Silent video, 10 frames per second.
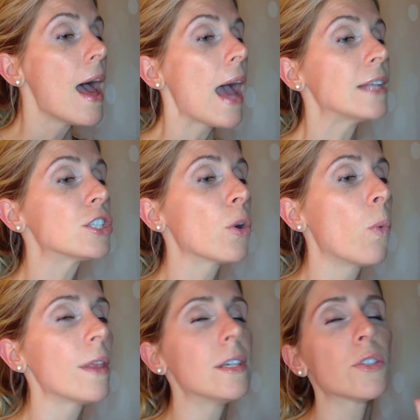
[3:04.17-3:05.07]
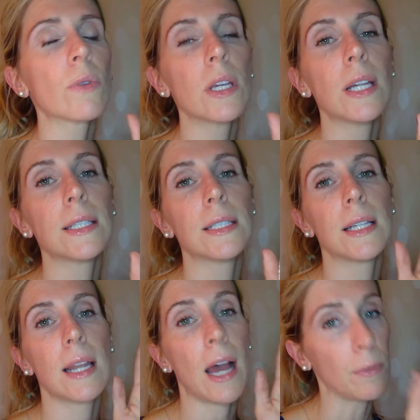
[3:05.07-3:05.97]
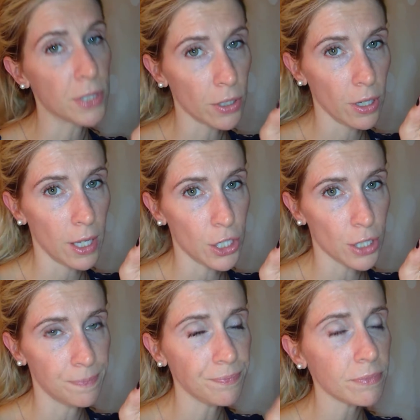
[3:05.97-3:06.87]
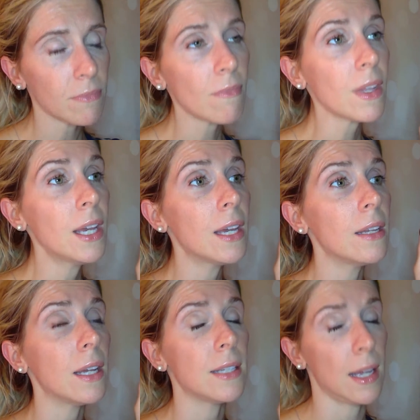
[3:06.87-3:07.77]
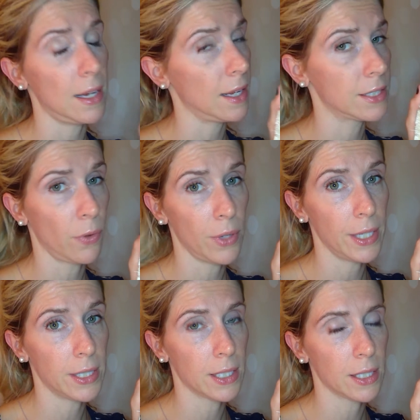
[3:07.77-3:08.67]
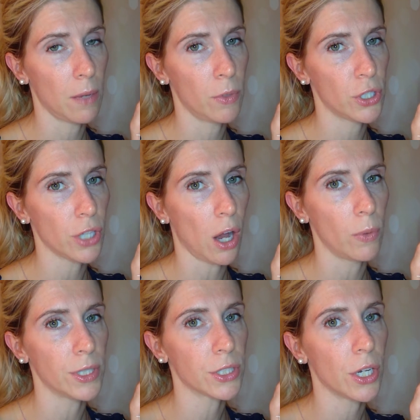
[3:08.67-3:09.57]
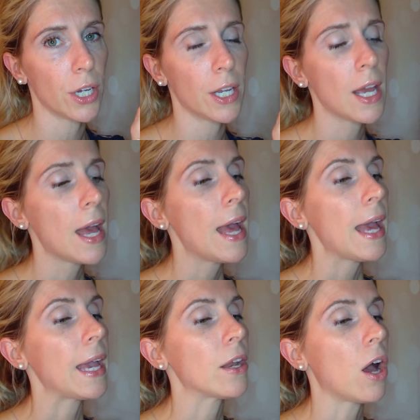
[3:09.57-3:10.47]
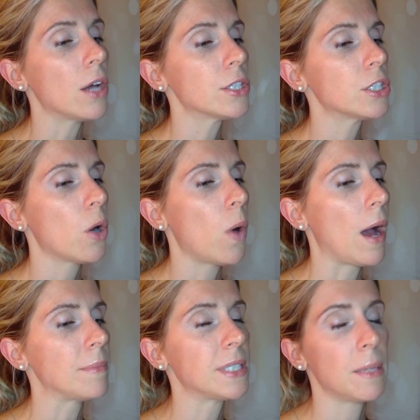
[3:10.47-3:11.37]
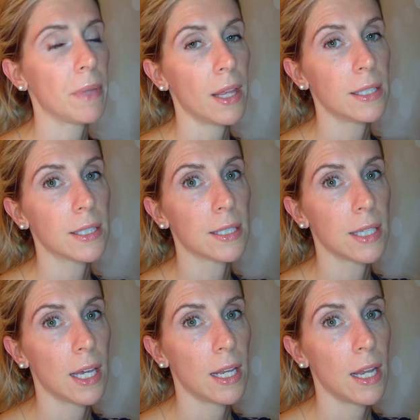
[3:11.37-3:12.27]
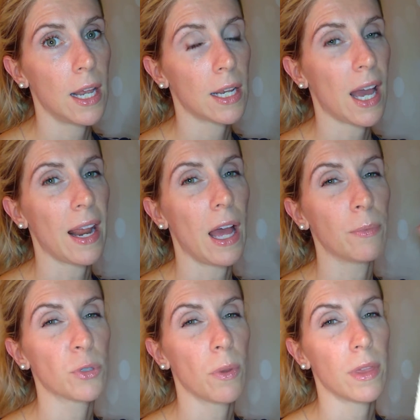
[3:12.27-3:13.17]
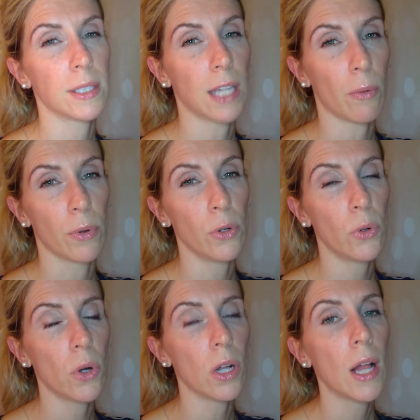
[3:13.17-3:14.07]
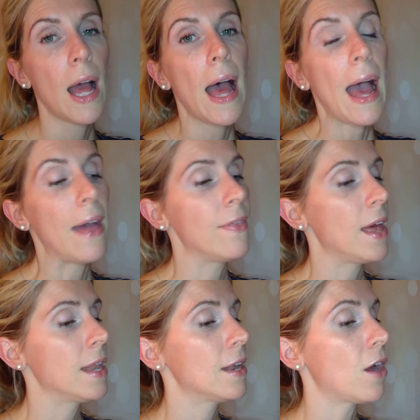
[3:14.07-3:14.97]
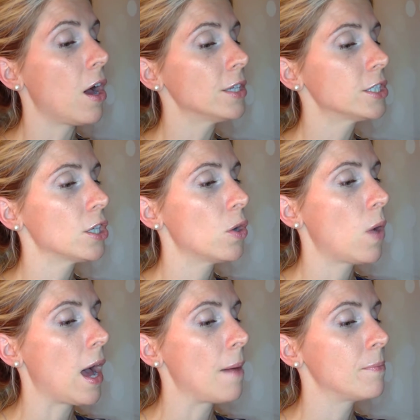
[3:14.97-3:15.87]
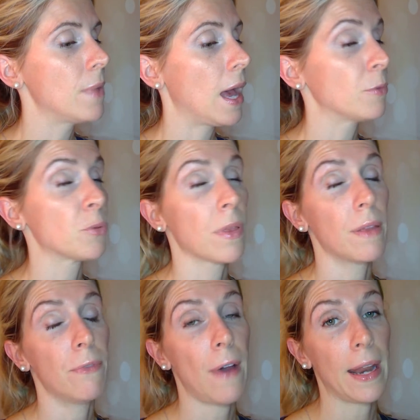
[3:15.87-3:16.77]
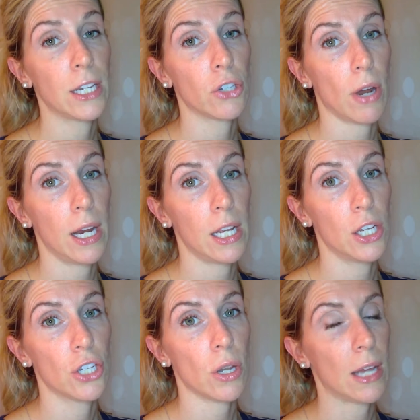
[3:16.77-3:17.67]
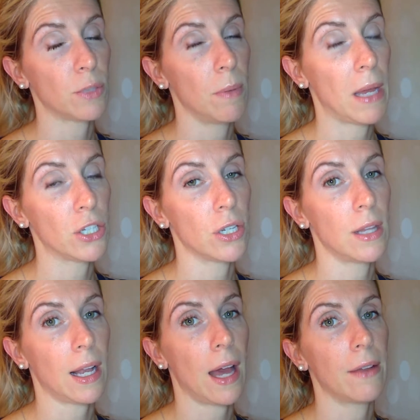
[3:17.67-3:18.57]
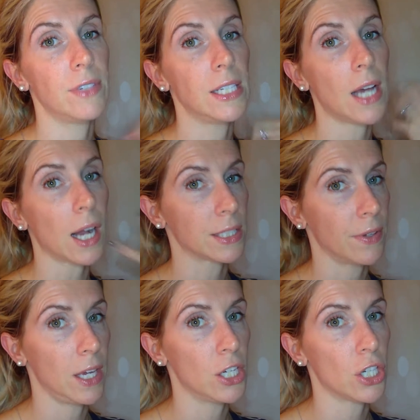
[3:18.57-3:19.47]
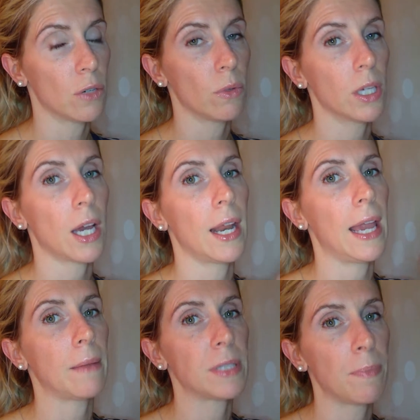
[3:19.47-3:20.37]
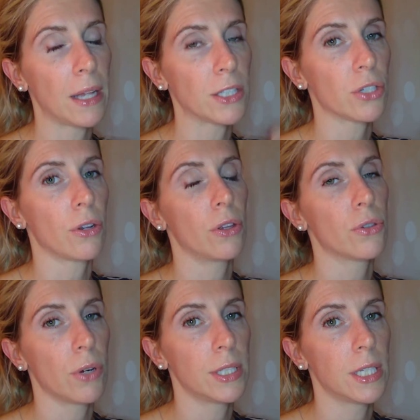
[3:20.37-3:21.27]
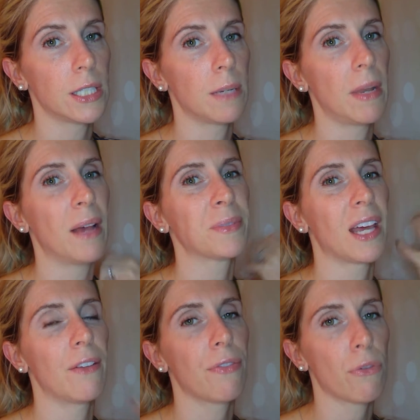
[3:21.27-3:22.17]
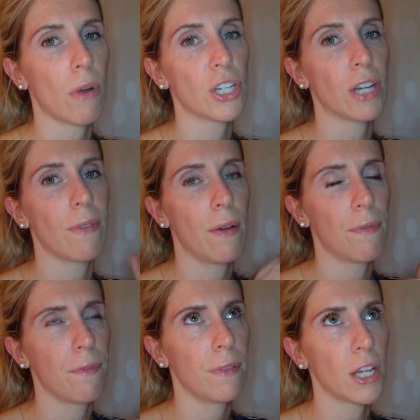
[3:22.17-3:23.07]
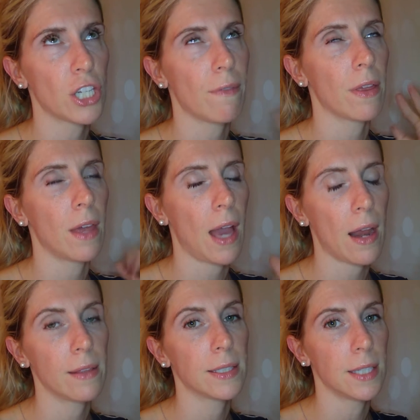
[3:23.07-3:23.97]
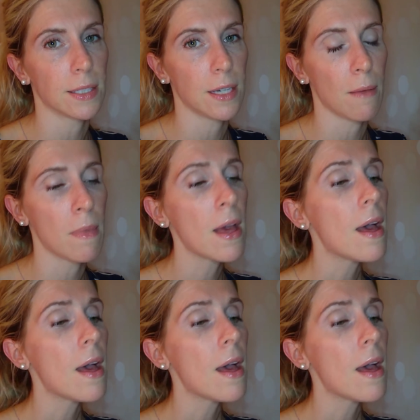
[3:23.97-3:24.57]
And so what this really does is it helps circulation it, it, it, exfoliates the skin, which is always good. It also um, stimulates the skin and kind of helps with the cell renewal. And then it also um, helps with lymphatic drainage, as we mentioned, that kind of detoxification. It really kind of amps up that circulatory system and helps kind of thrush every, flush everything out of the system.